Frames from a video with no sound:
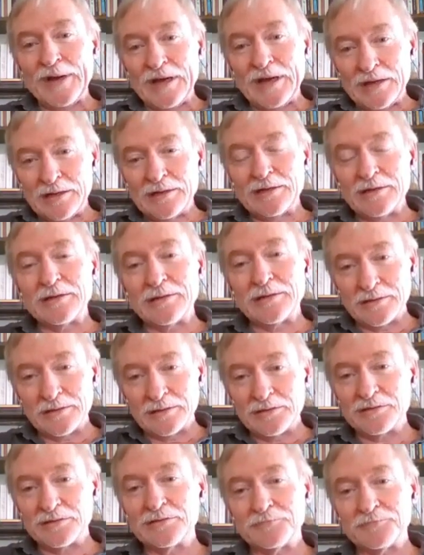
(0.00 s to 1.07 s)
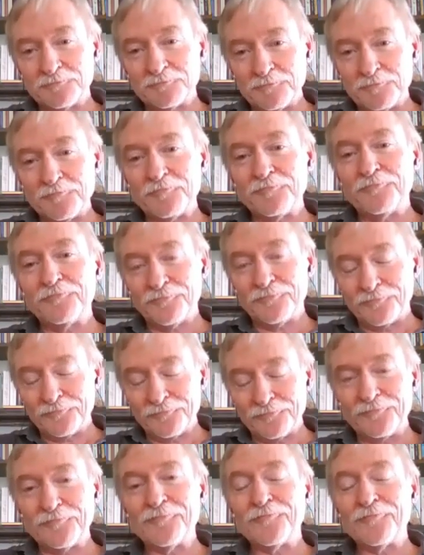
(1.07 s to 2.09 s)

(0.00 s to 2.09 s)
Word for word: is like, oh, it makes intuitive sense.